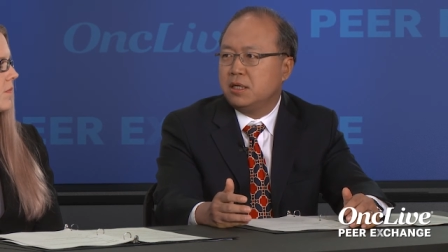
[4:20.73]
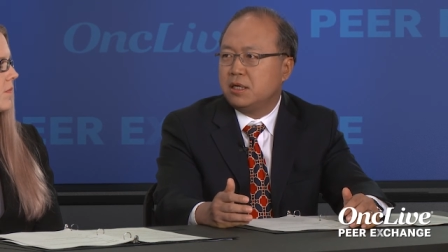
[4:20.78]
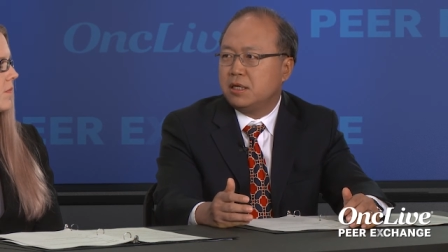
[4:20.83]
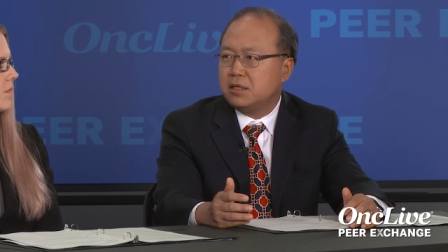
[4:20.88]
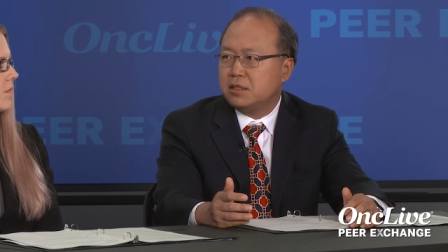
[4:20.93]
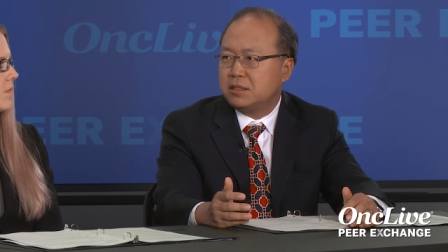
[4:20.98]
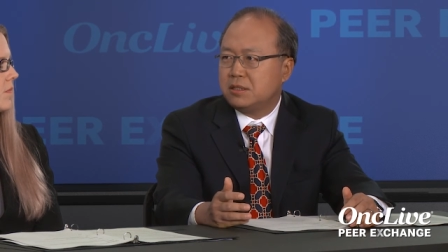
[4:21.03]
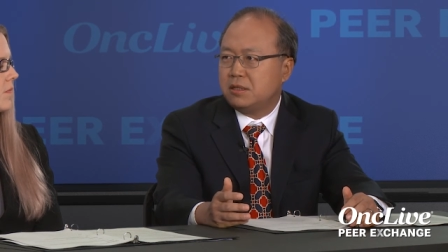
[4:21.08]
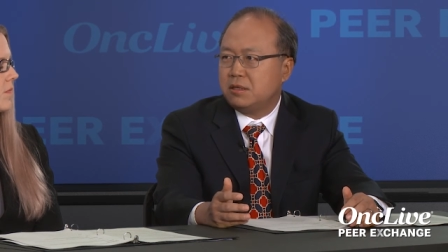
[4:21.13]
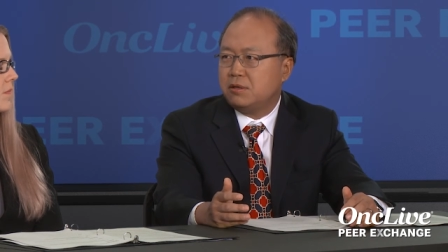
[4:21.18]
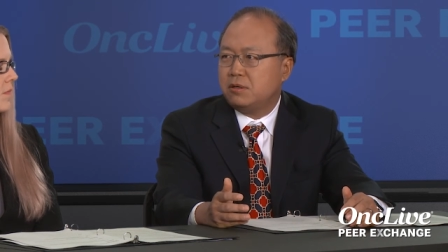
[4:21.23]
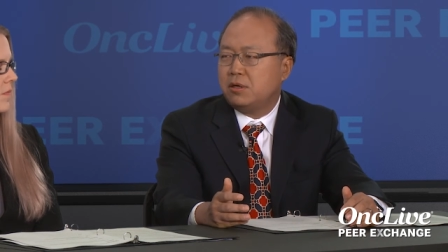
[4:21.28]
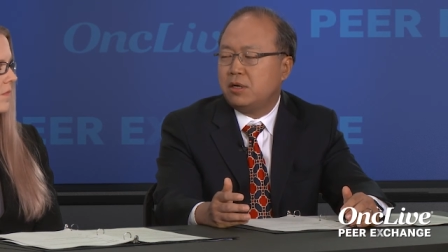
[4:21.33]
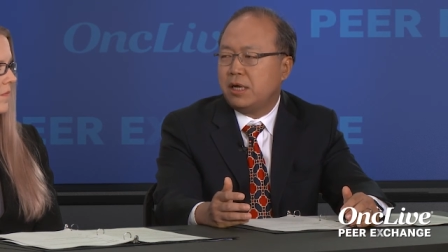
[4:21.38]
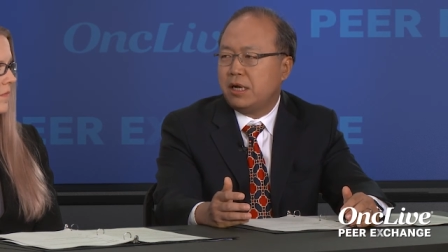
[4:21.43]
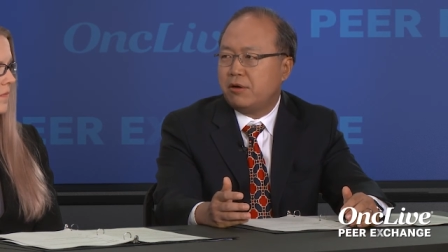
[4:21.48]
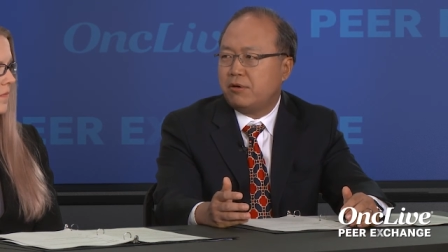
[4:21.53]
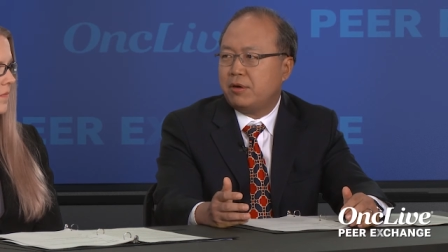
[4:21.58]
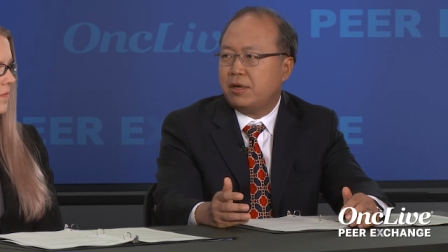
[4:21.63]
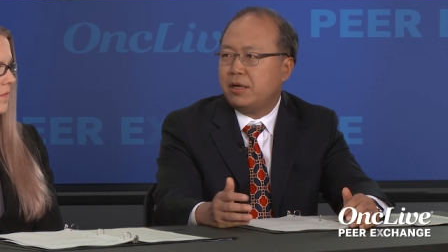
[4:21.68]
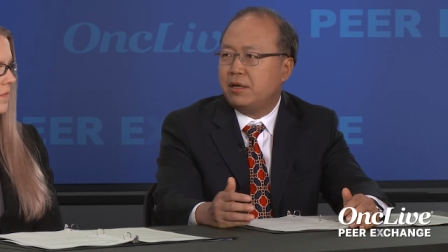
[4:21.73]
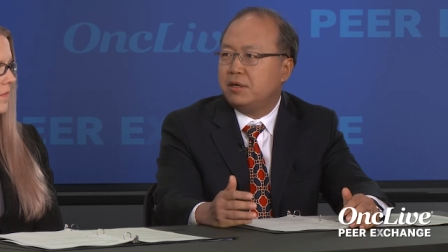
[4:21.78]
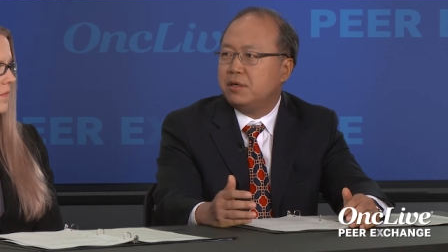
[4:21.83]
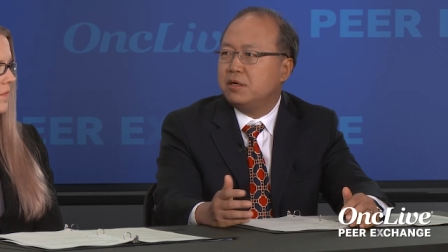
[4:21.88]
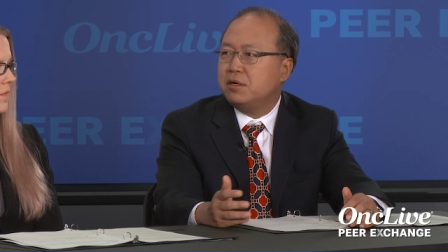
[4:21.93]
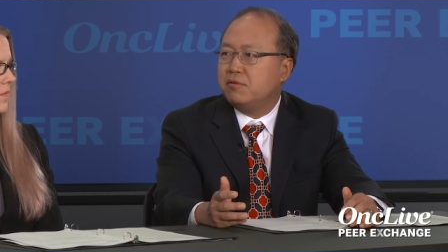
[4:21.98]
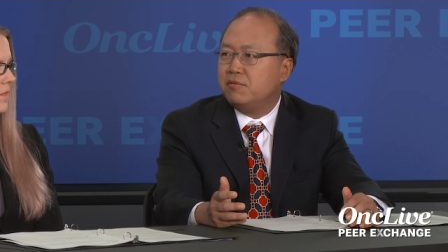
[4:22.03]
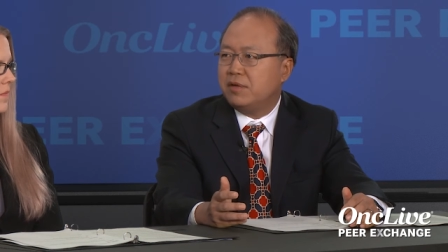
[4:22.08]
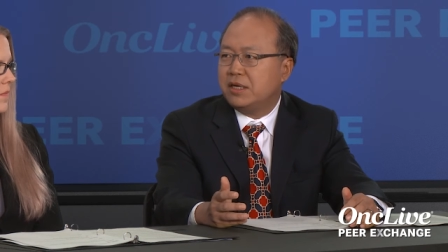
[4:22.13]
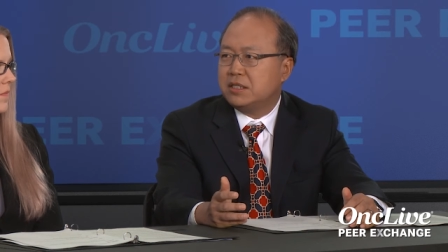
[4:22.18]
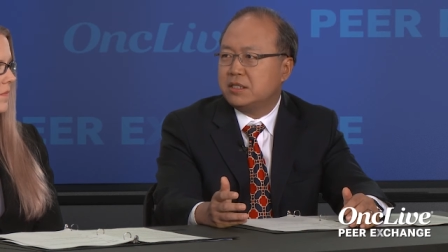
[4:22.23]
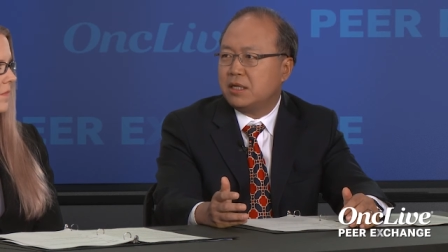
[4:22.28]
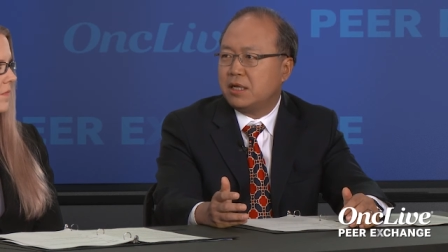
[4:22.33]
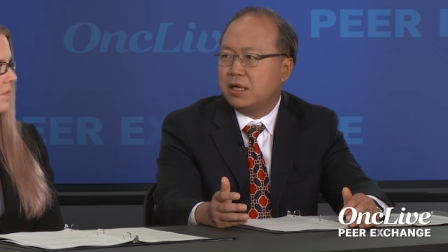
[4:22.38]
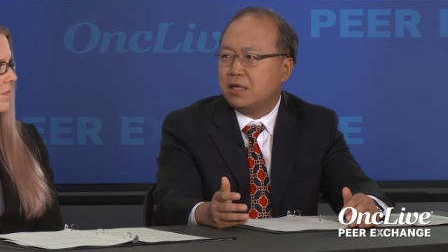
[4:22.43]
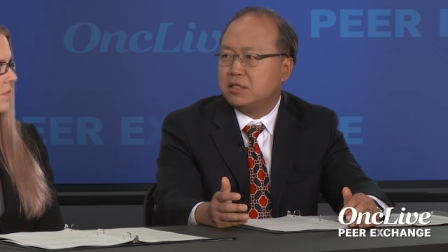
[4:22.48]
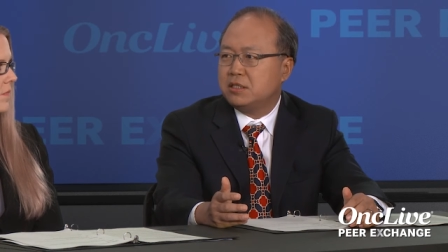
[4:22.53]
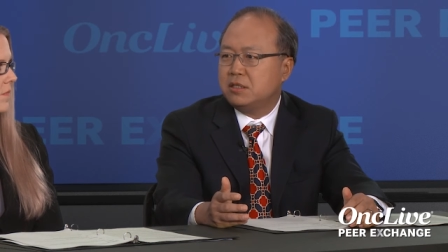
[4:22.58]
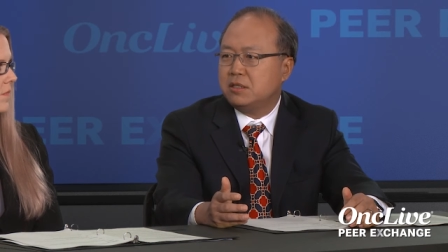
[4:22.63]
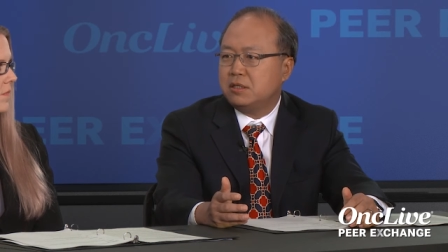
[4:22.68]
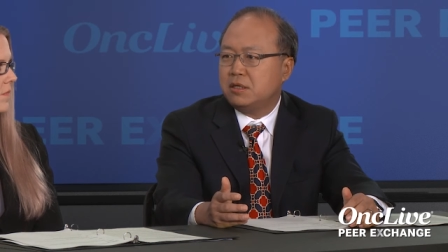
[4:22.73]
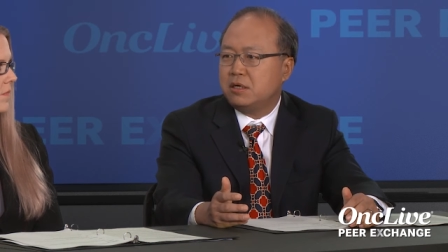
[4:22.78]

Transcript: is still an area under investigation.